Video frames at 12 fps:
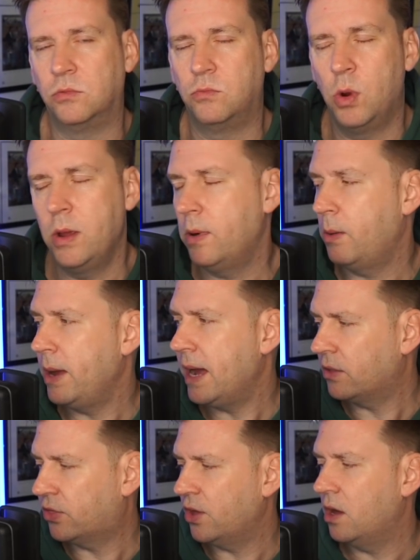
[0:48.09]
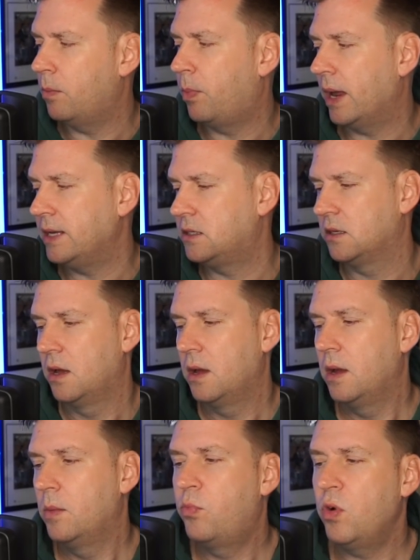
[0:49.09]
we had third place
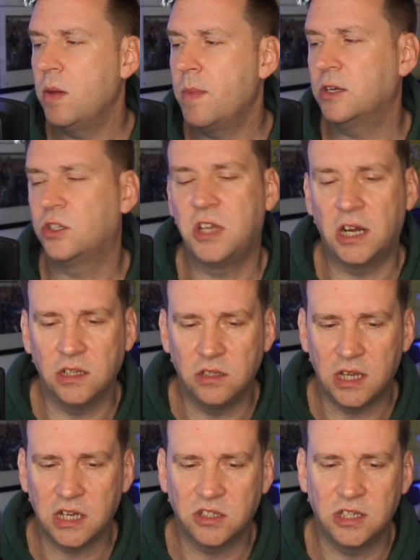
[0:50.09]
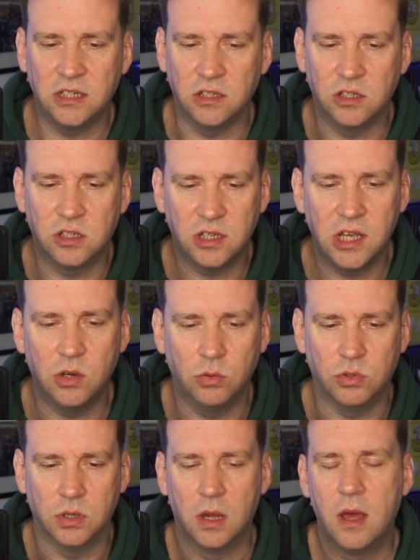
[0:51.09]
pretty much done and dusted and sealed.